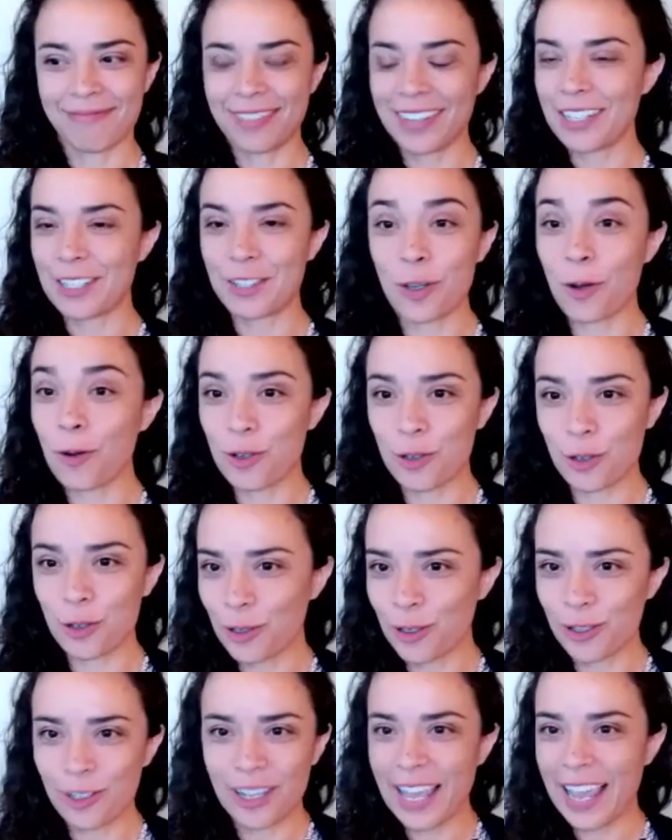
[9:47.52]

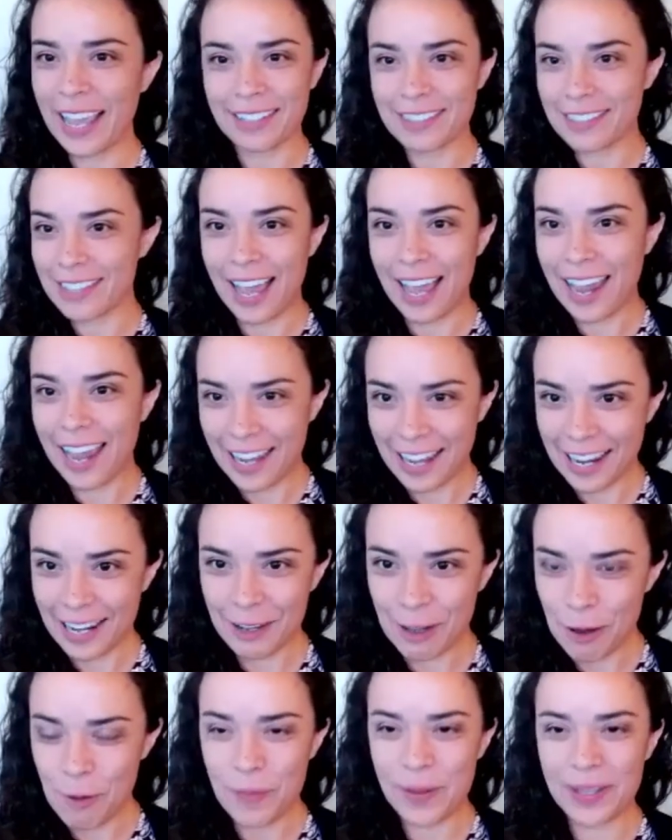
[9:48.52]
social anxiety in
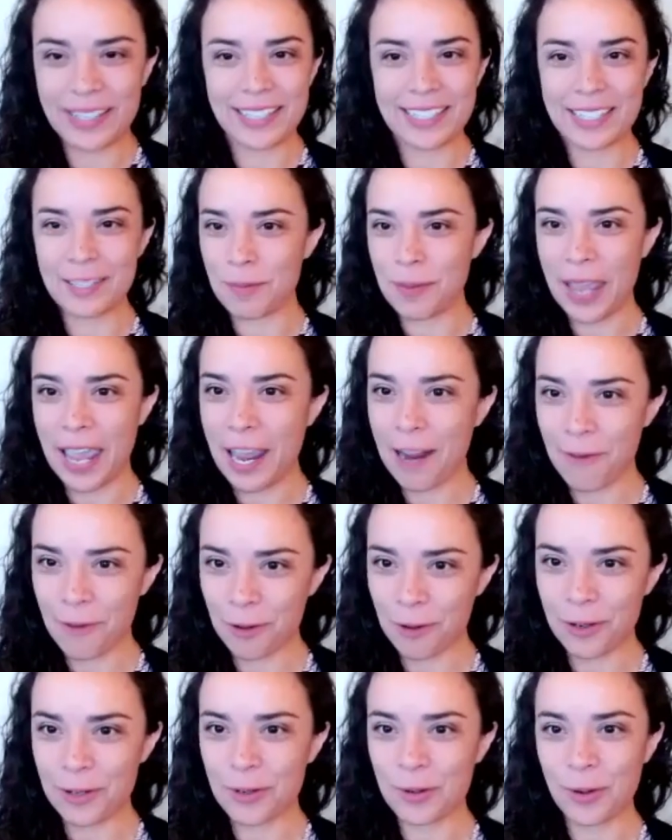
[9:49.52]
humans, some
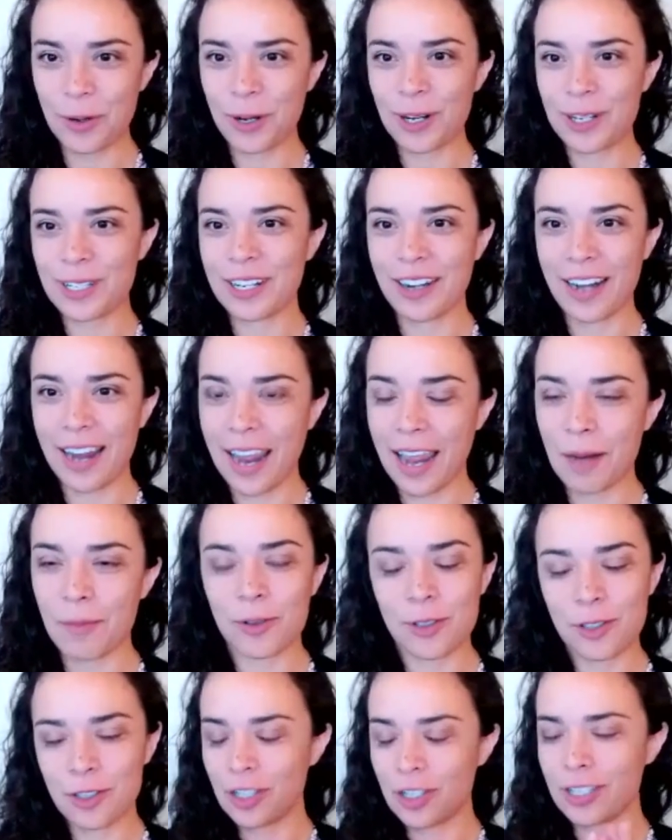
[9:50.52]
behavioral disorders in our
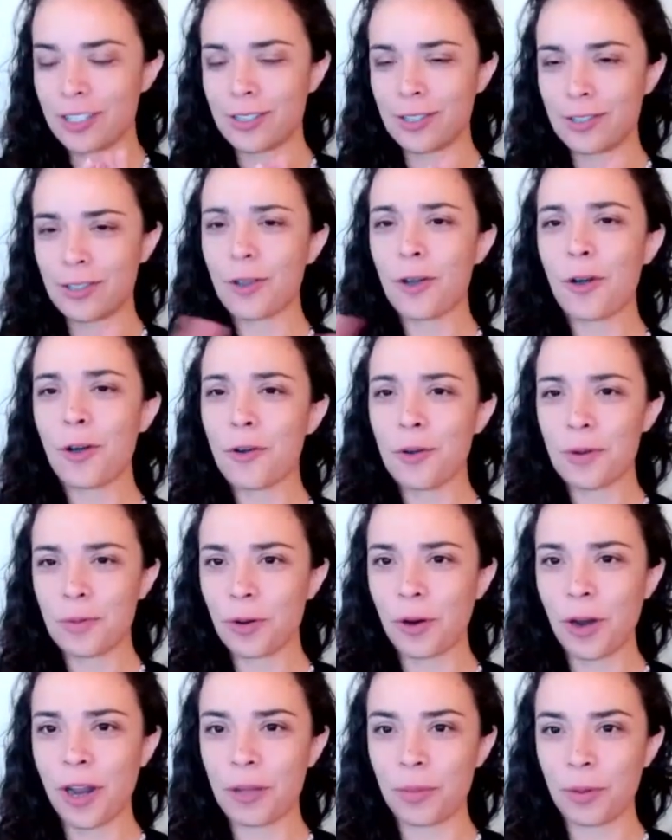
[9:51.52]
animals, just so
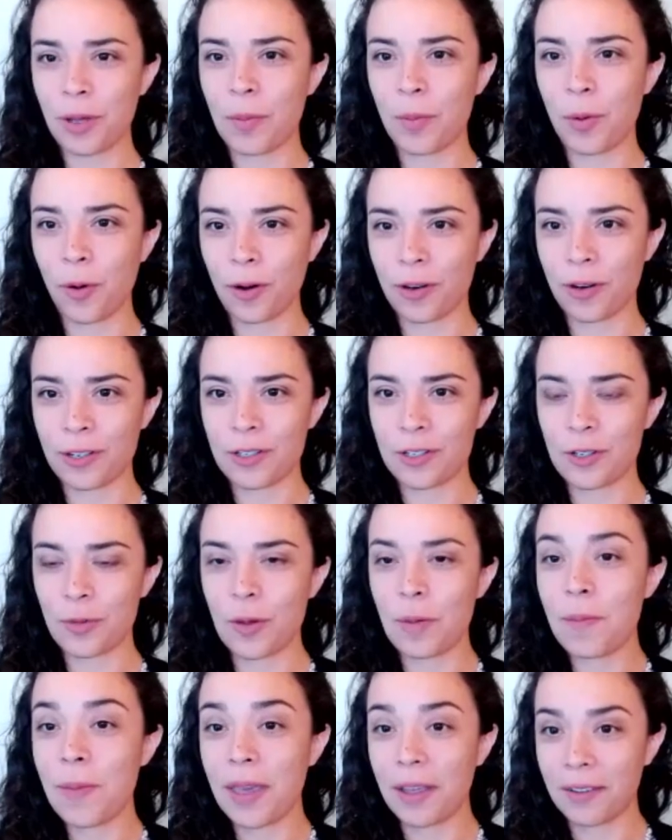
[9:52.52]
incredibly important to
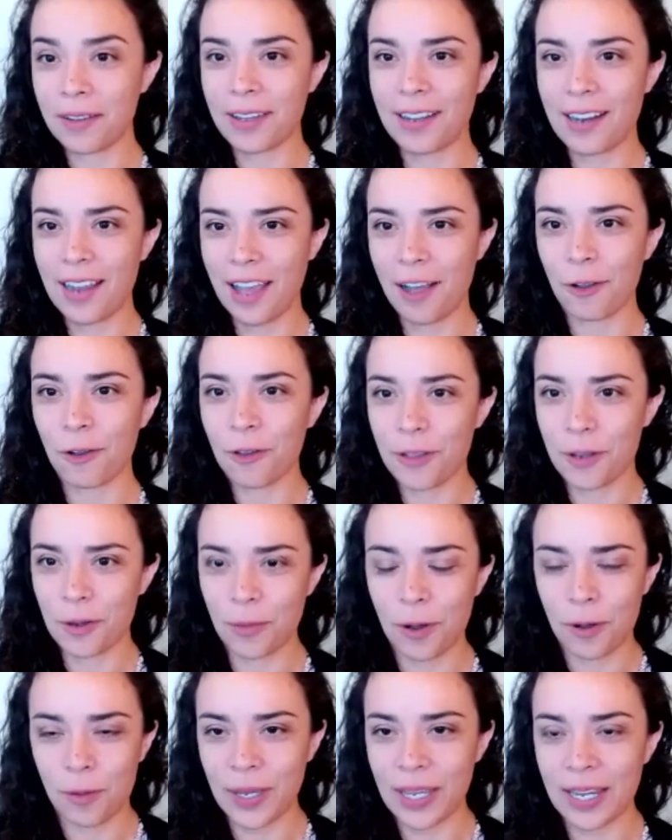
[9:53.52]
mammalian health and
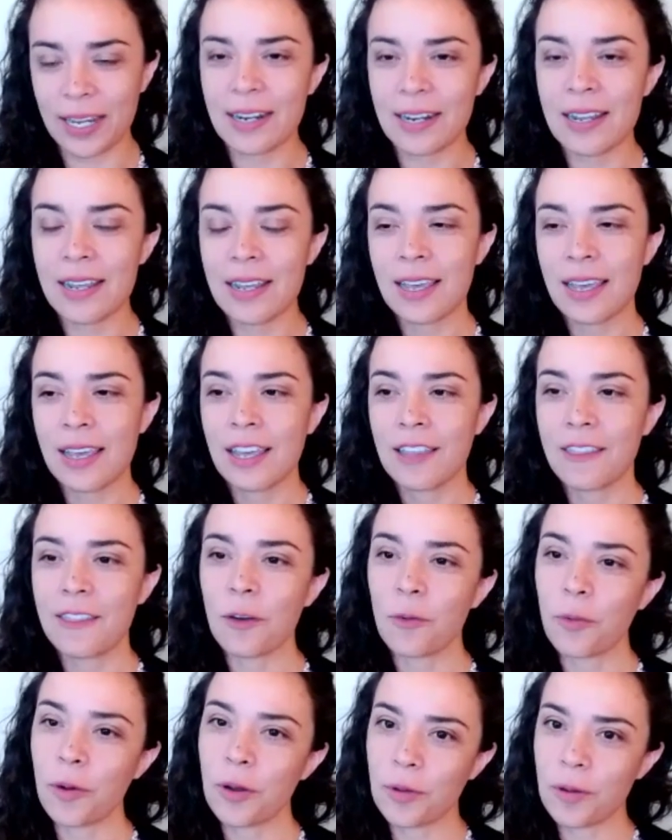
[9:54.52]
well-being.
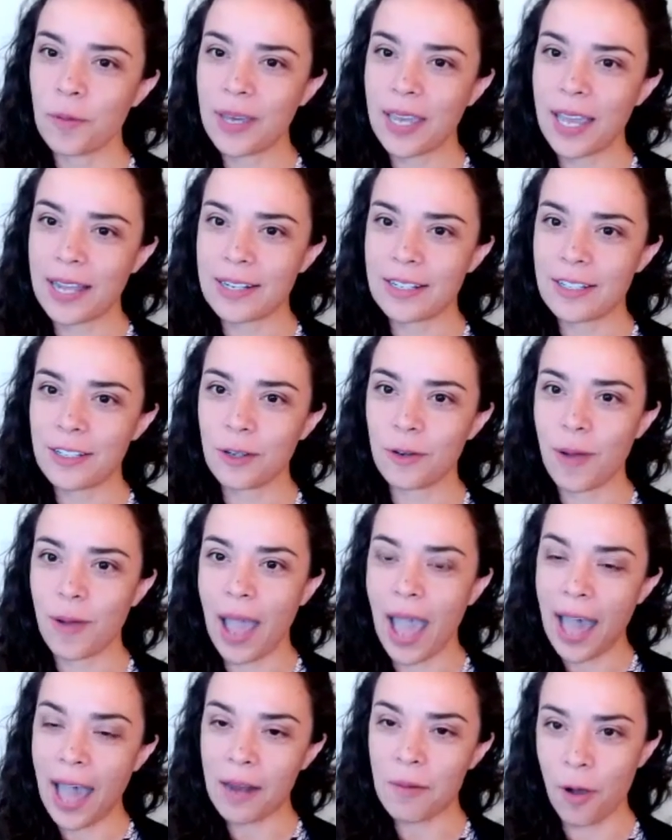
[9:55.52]
that when we begin to
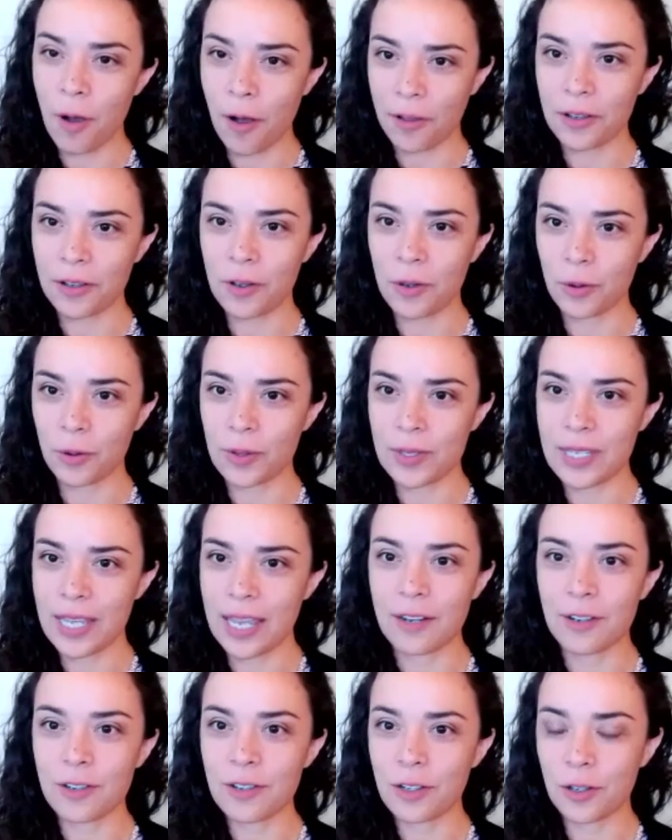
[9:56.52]
add molecules
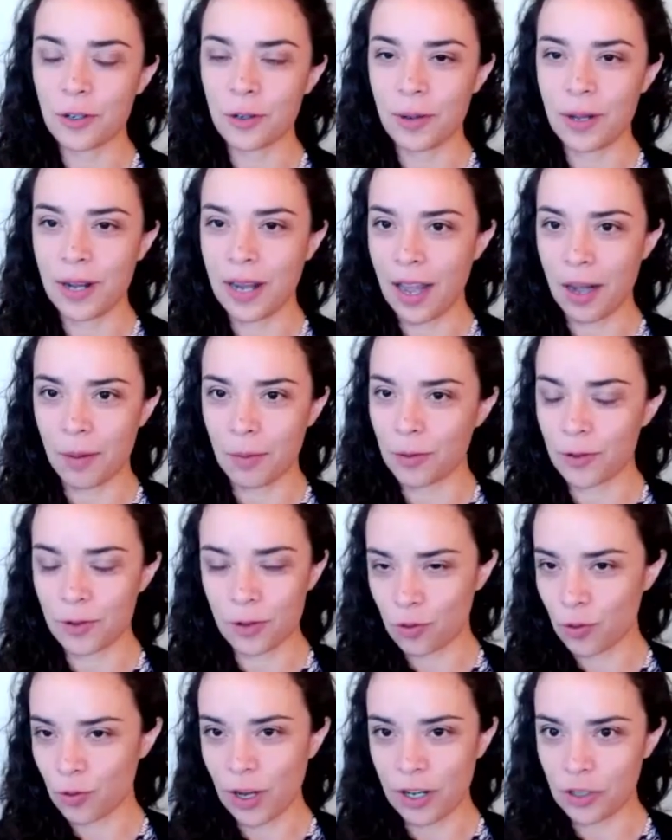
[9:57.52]
into an
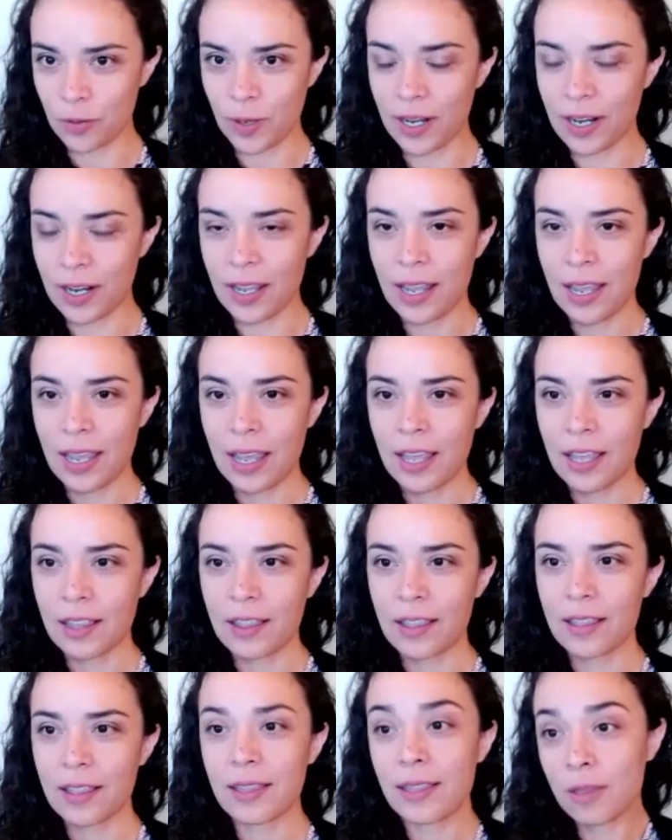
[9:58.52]
animal's regimen,
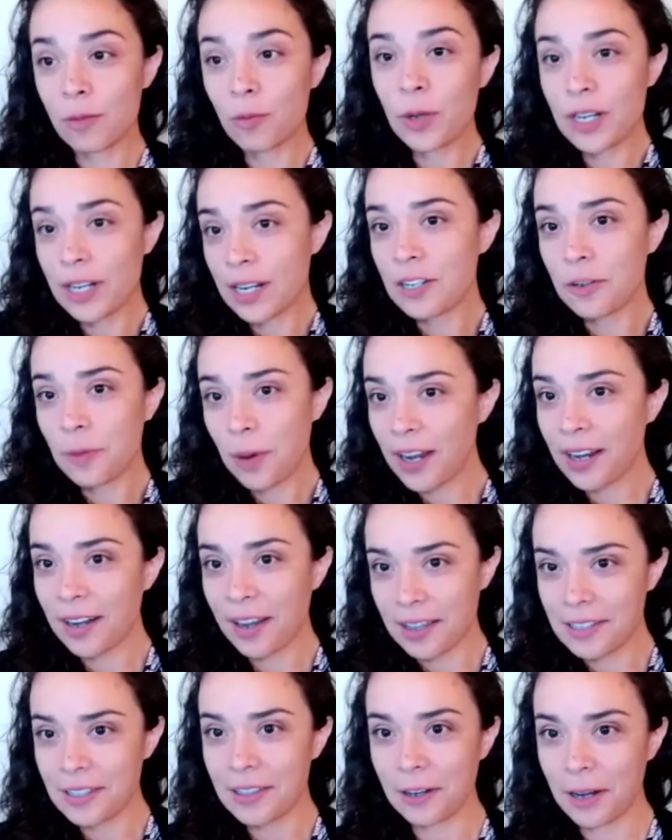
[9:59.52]
we need to
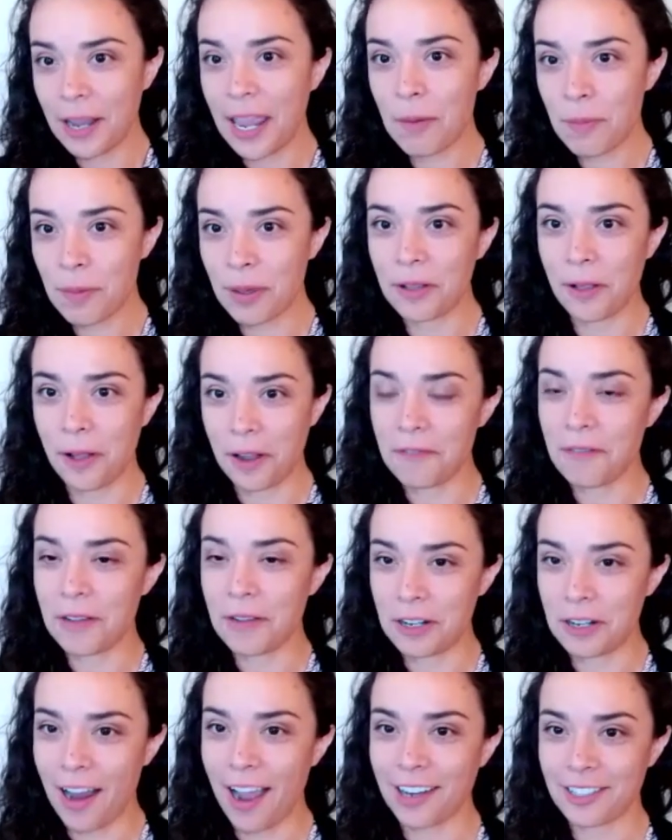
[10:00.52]
recognize that there can be a lot of
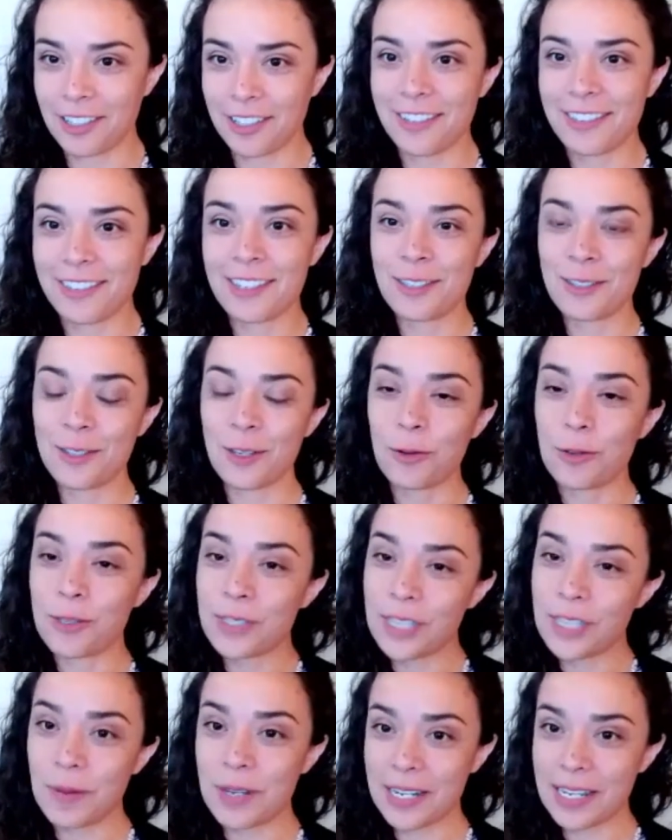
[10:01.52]
interactions. So
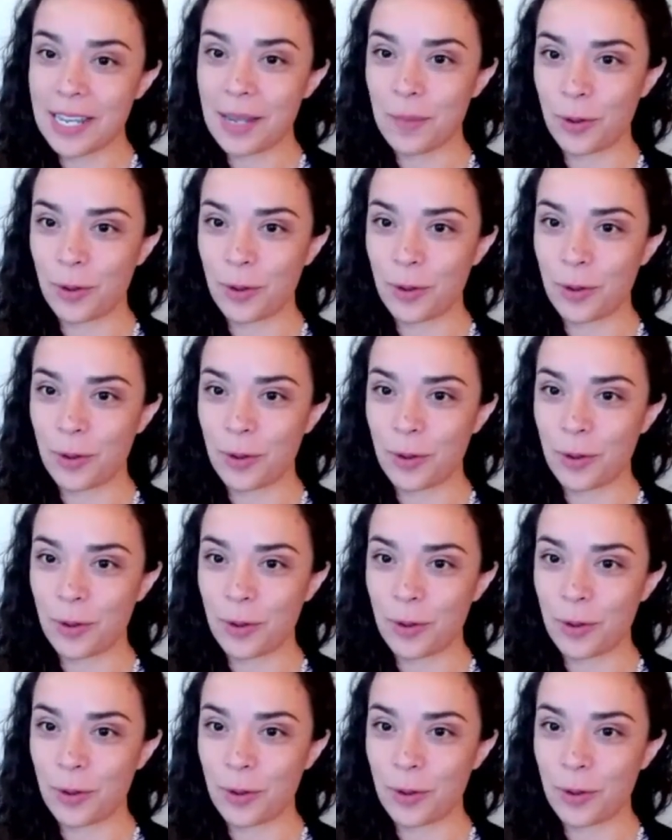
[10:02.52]
CBD in